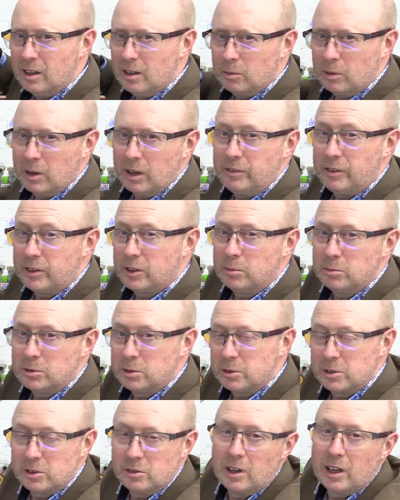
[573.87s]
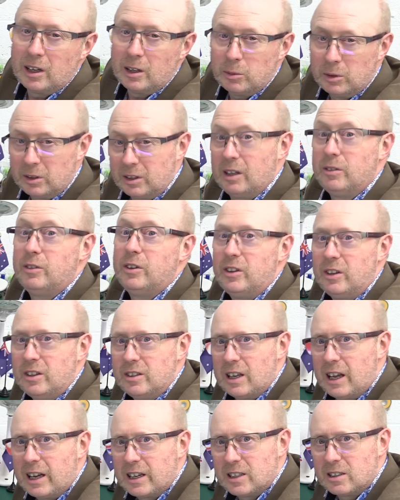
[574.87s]
well, if you come to us directly, we'll give you
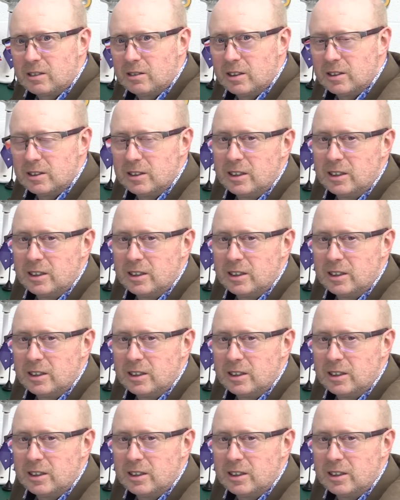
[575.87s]
these extras.